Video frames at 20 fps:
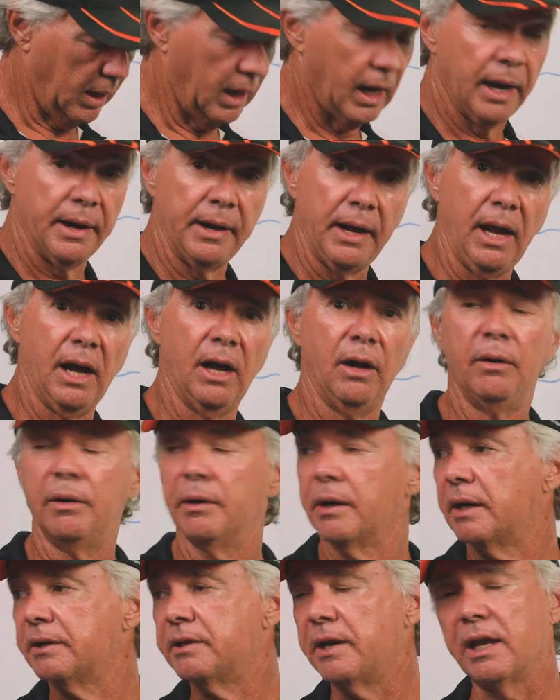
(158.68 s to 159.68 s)
And now I'm
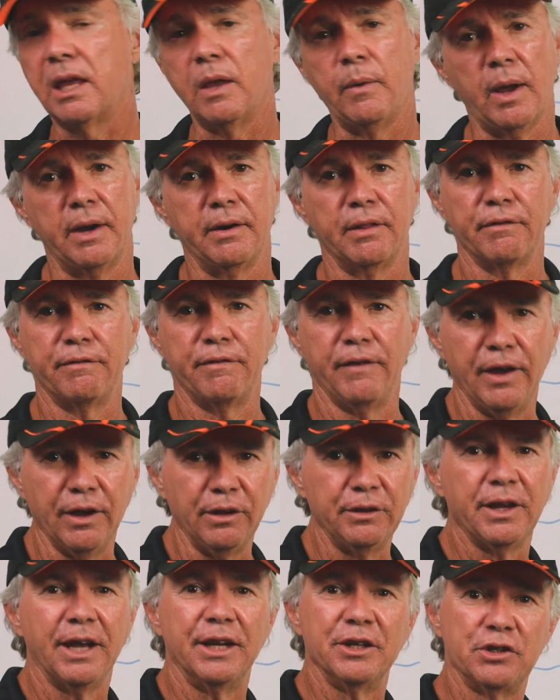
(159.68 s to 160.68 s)
going to take you out into the
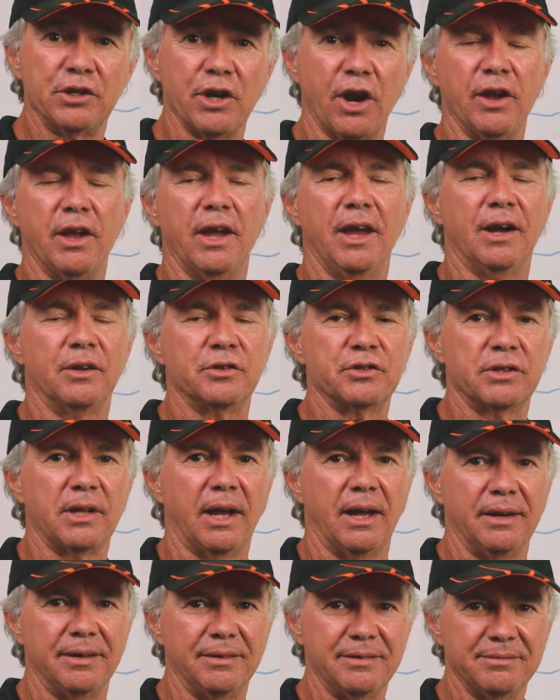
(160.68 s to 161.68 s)
field and show you how it's
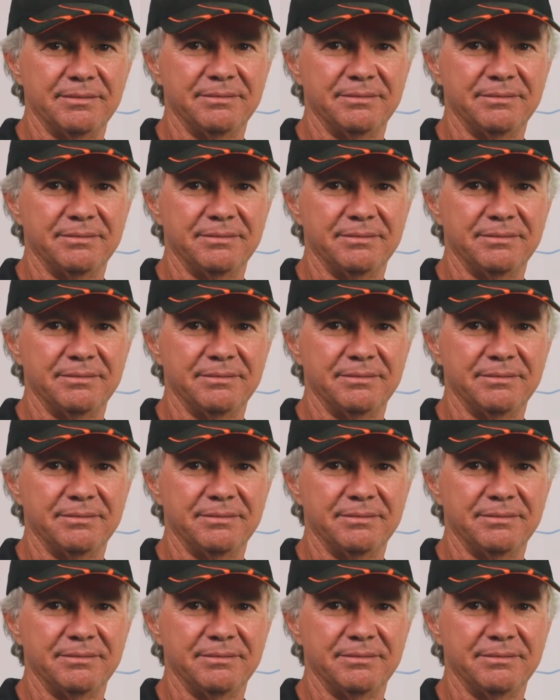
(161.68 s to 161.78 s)
done.